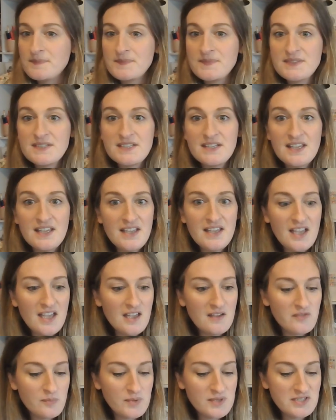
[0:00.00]
Today I
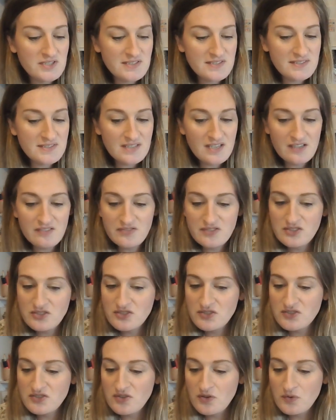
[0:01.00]
have a bunch of stuff to
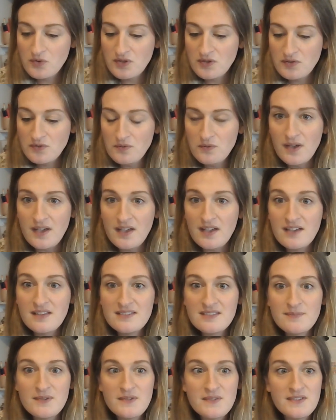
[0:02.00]
show you
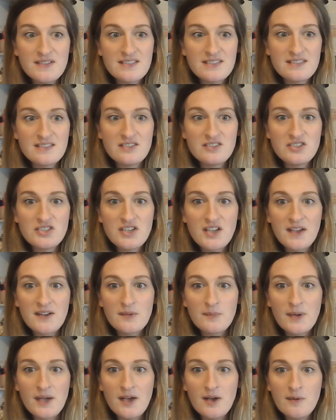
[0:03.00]
and some other things to chat
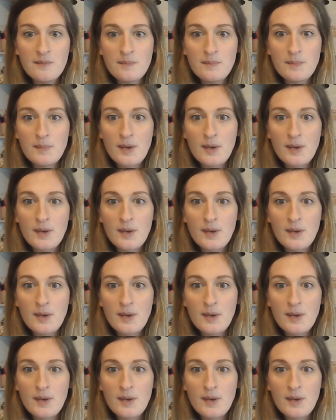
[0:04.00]
about,